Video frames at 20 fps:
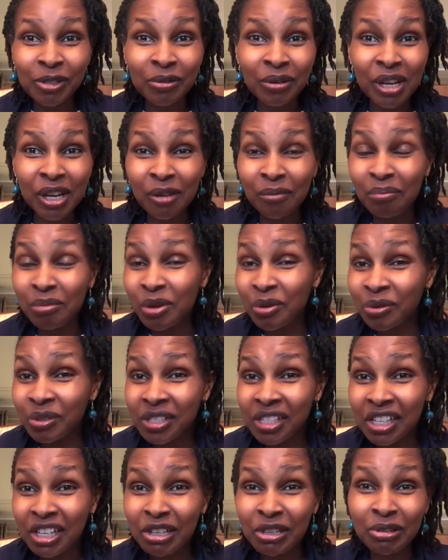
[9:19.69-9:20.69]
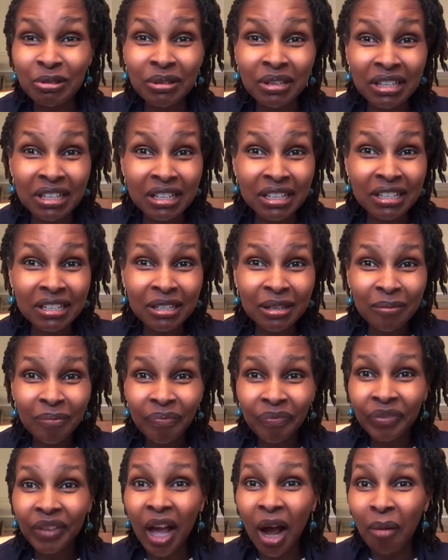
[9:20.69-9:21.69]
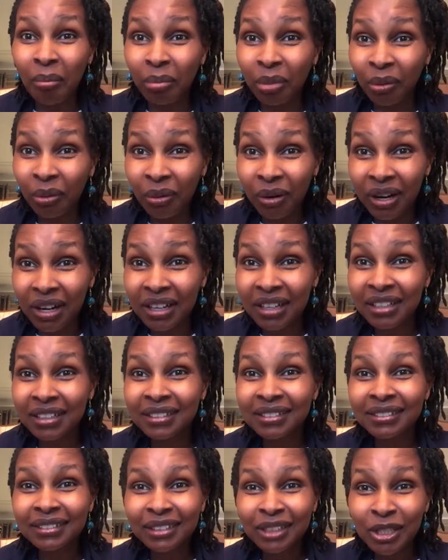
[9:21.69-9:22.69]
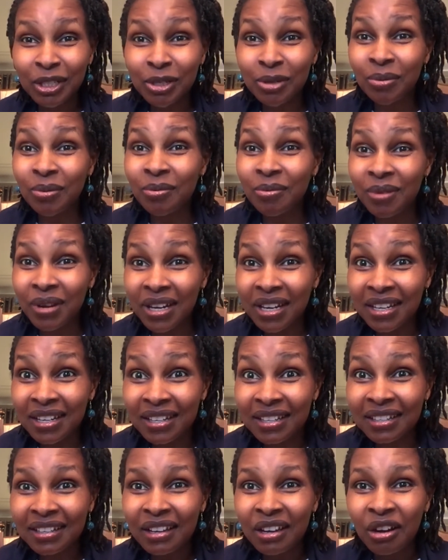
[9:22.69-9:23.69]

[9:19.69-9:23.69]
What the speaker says: You need music. You need a book to read,